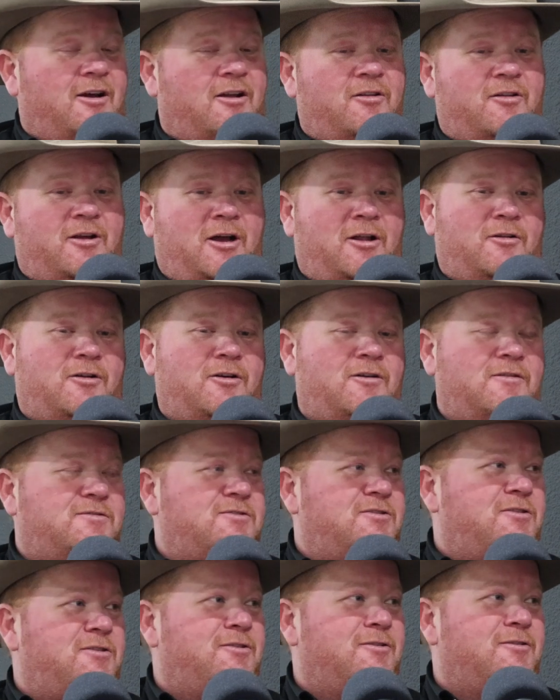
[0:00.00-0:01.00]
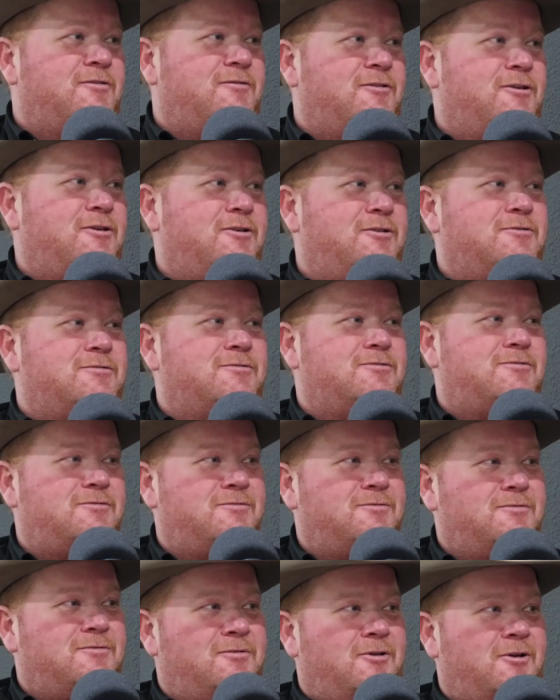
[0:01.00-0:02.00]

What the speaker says: I love seeing your friends,